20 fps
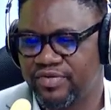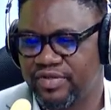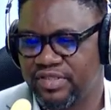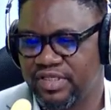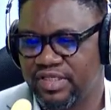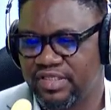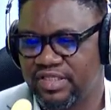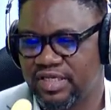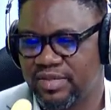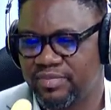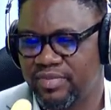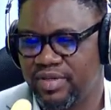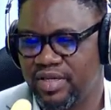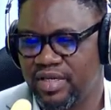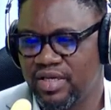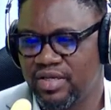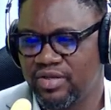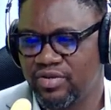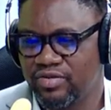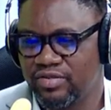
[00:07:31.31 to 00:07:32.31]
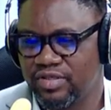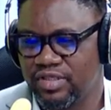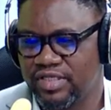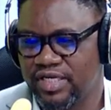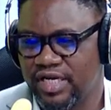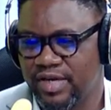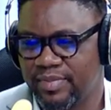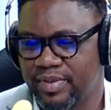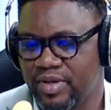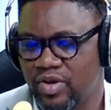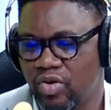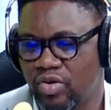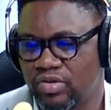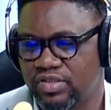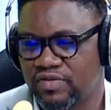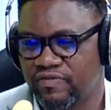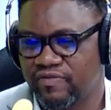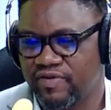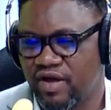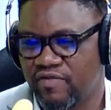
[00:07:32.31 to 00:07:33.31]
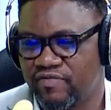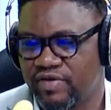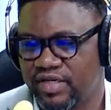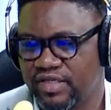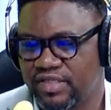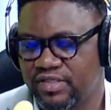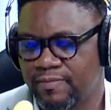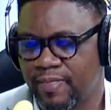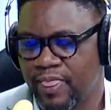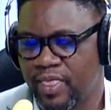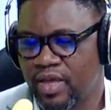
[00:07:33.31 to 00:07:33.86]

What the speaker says: system use a term: cost of governance.